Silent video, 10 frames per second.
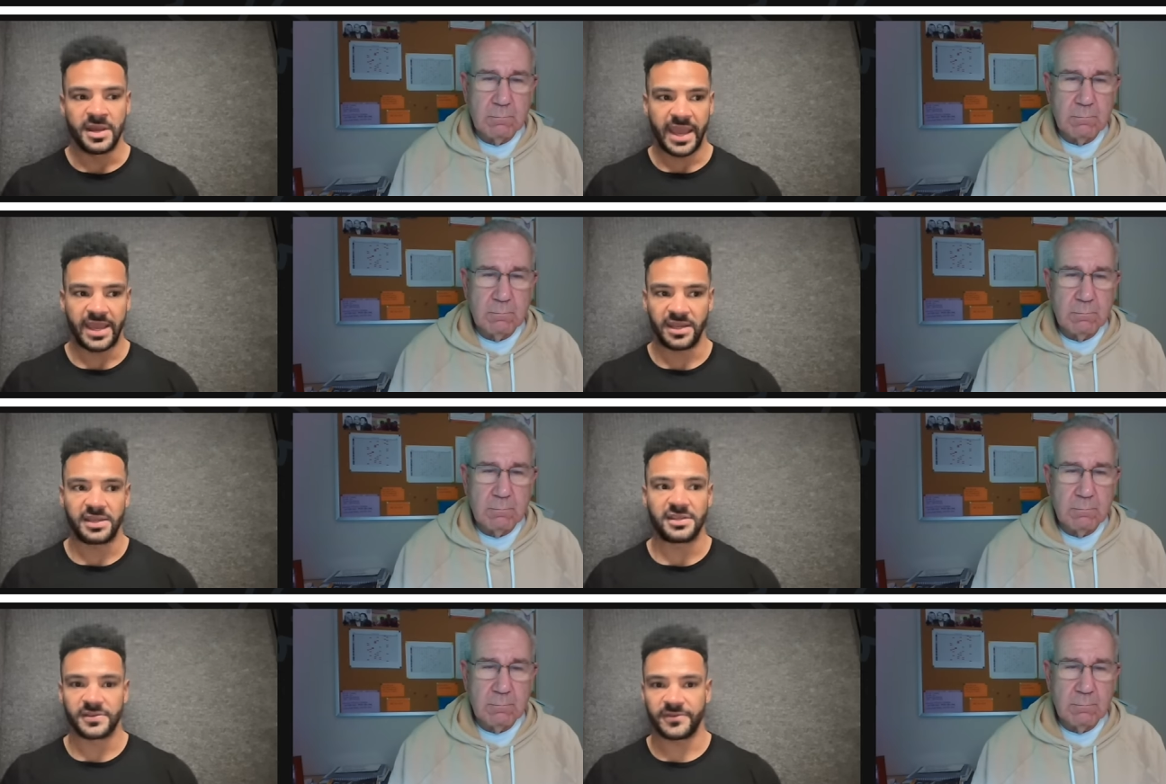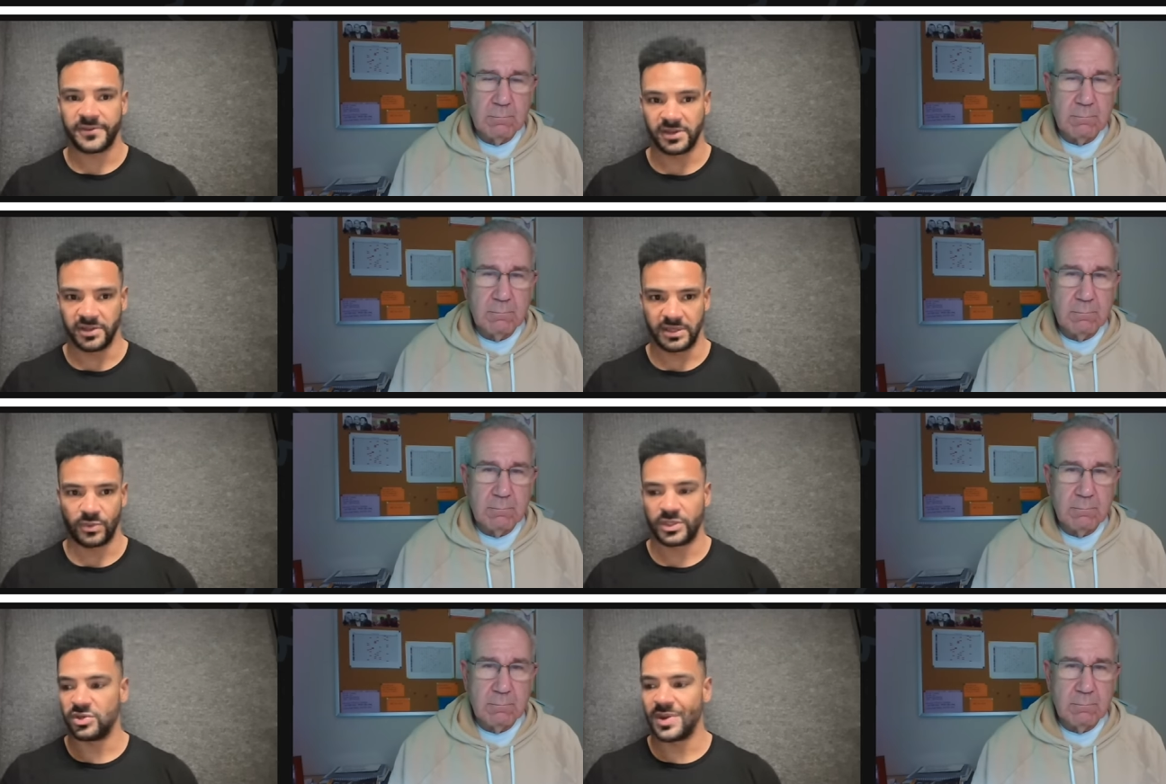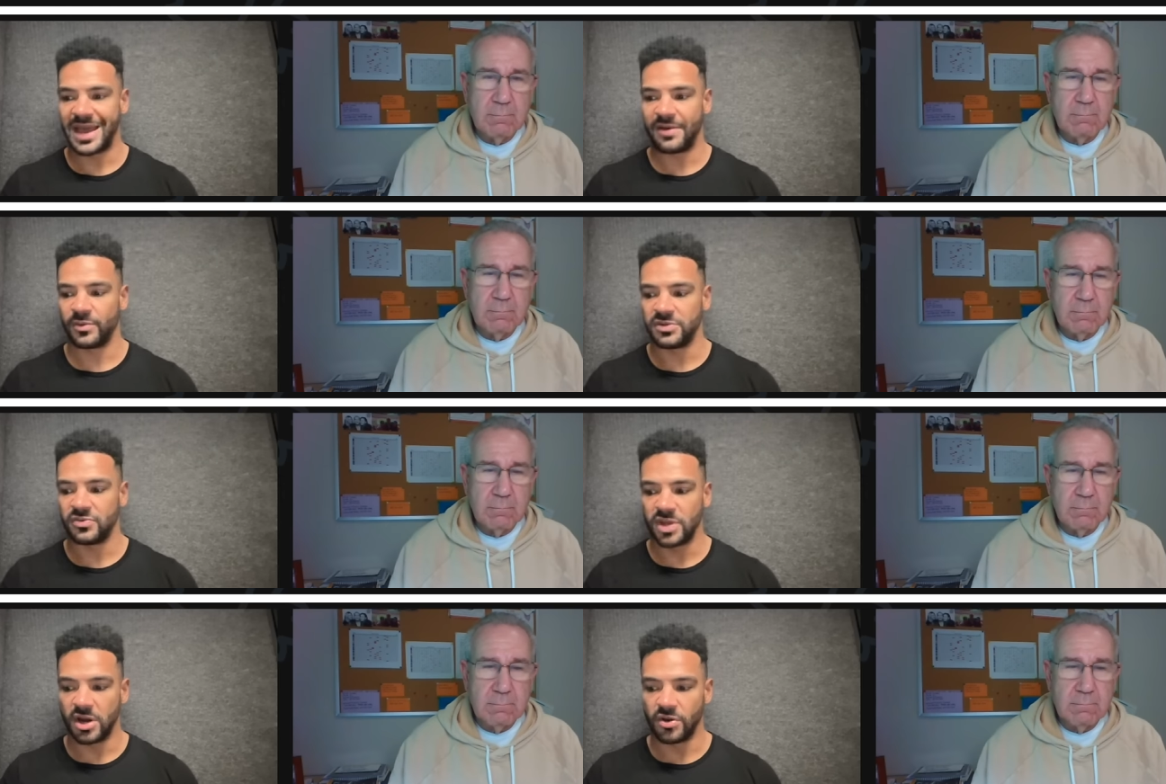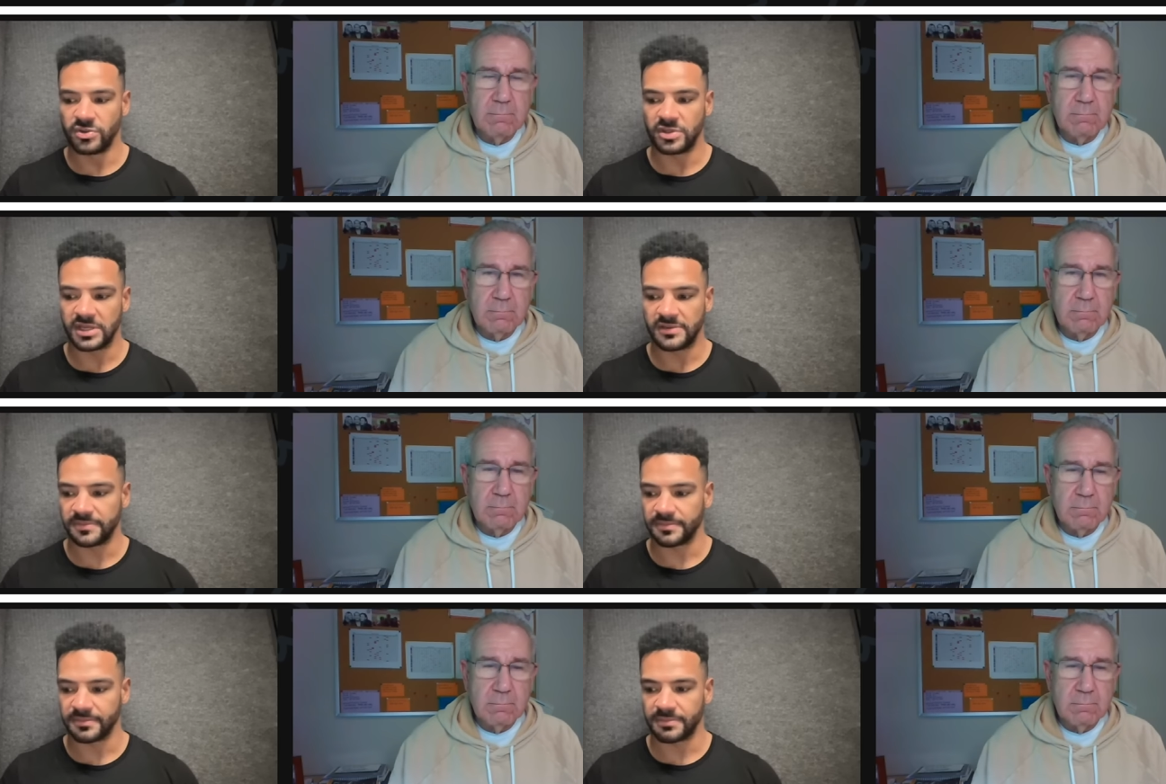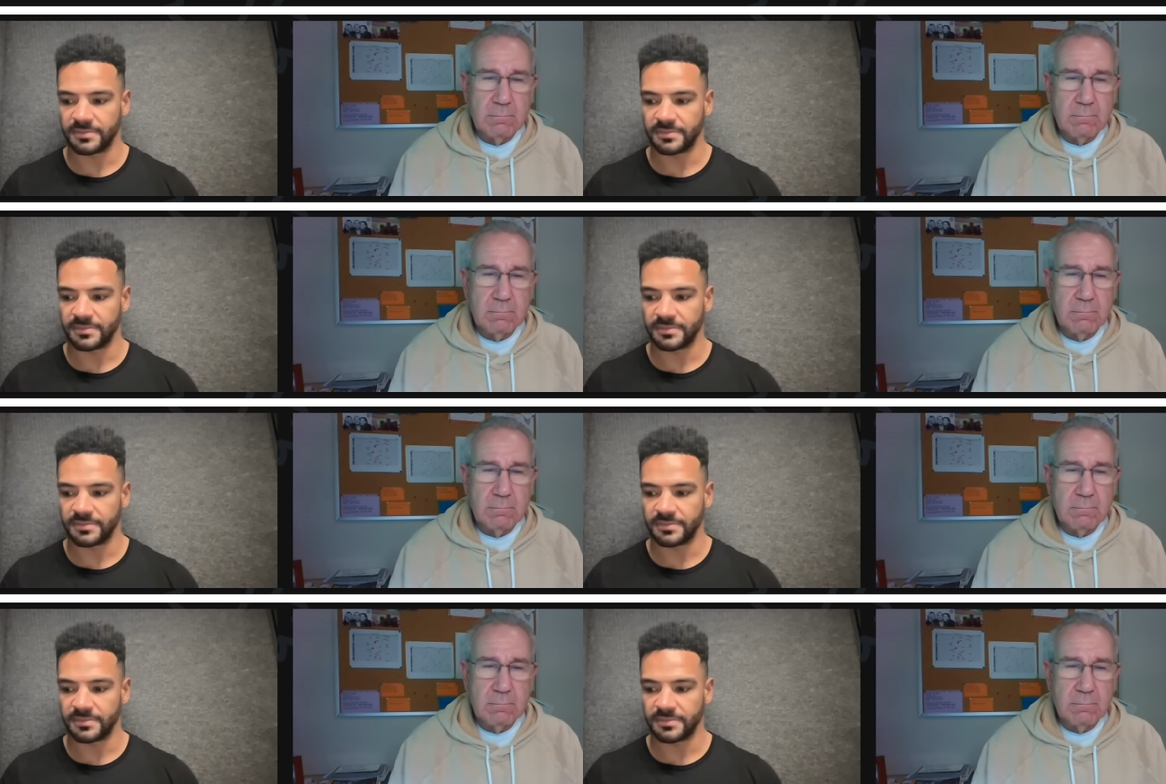Speaker 1: and it is a feeling when you have when you know you can